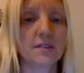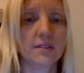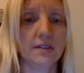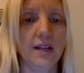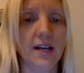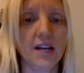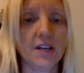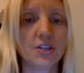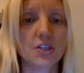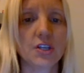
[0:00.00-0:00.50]

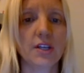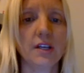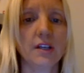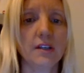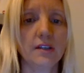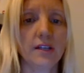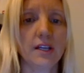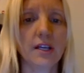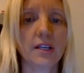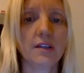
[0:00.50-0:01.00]

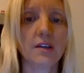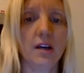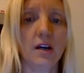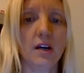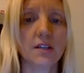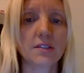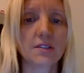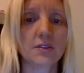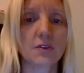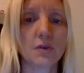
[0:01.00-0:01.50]
/ neg
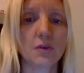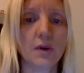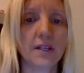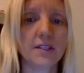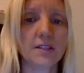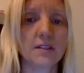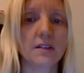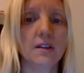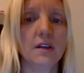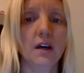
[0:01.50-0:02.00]

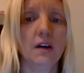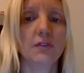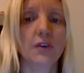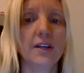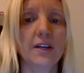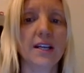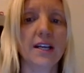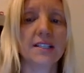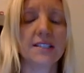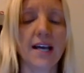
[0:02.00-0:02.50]
consequent,
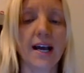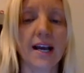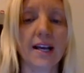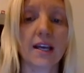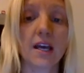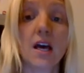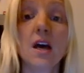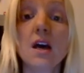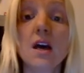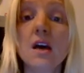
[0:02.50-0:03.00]
avoid attack.